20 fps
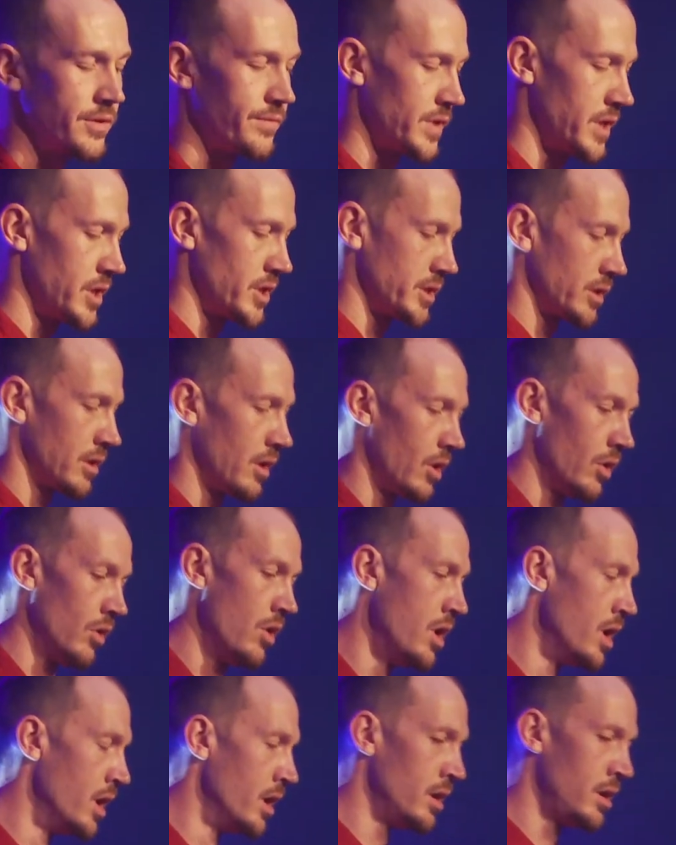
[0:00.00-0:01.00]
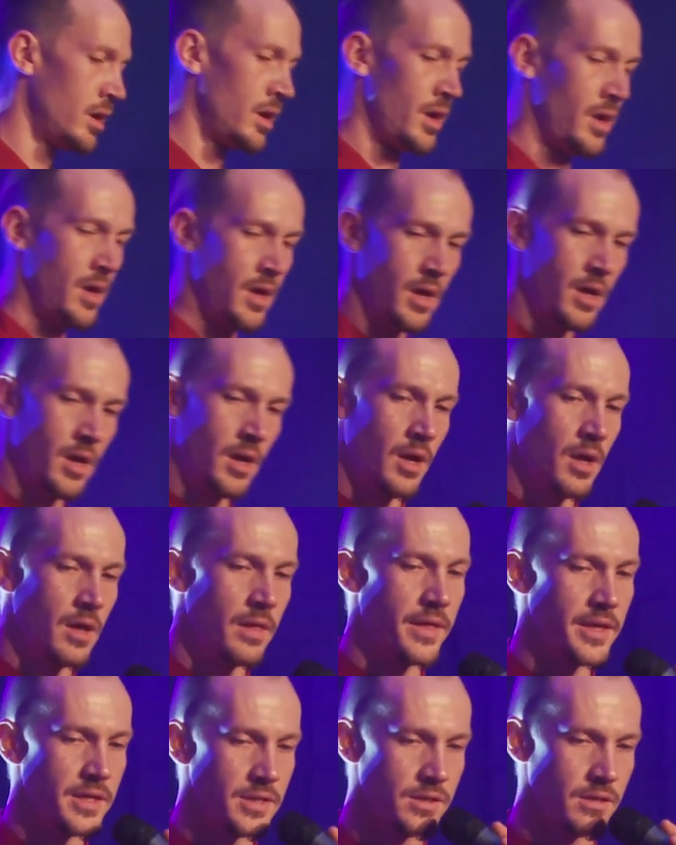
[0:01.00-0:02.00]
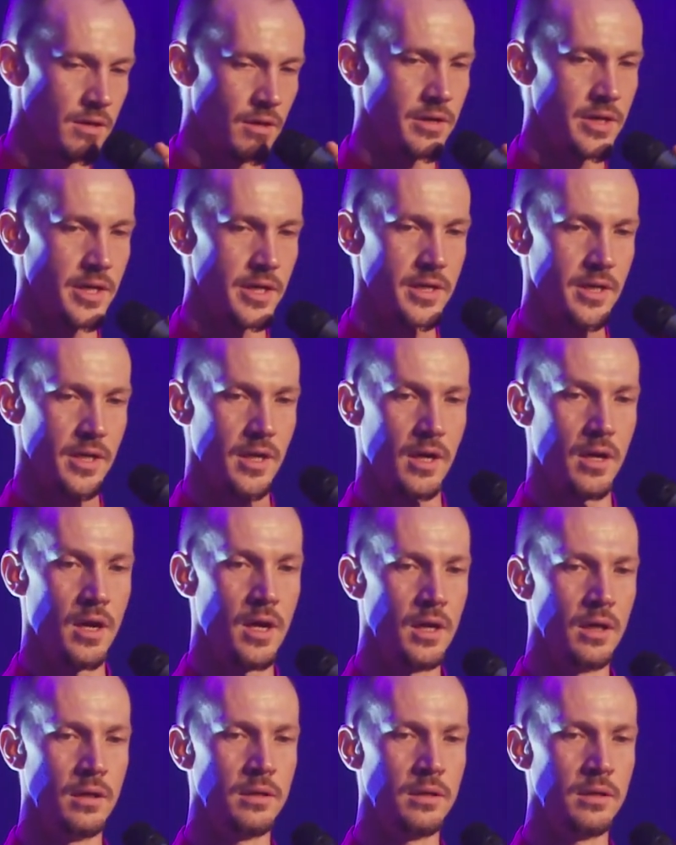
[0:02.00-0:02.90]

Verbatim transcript: of years ago, they started a,